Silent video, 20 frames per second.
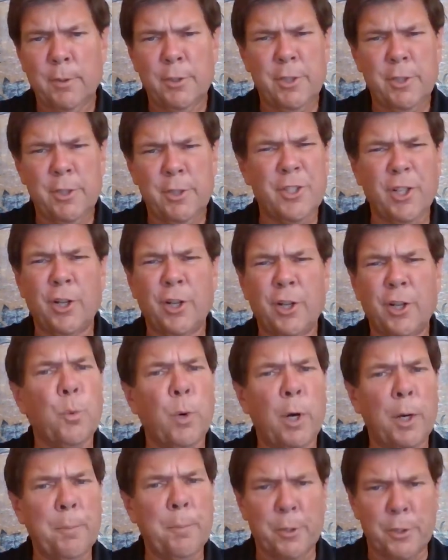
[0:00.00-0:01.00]
just under
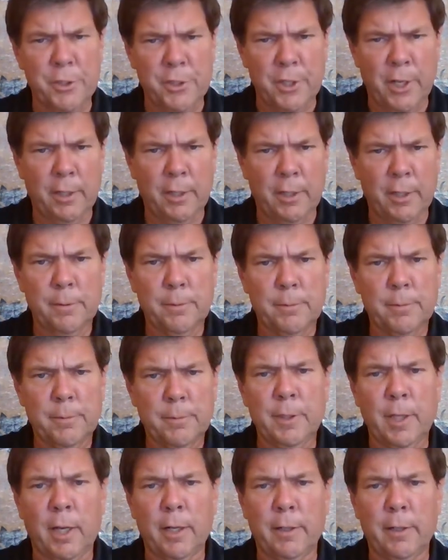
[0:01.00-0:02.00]
1%.
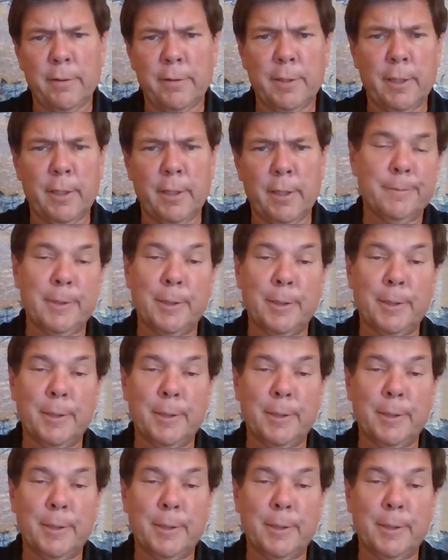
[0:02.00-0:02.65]
Not a, a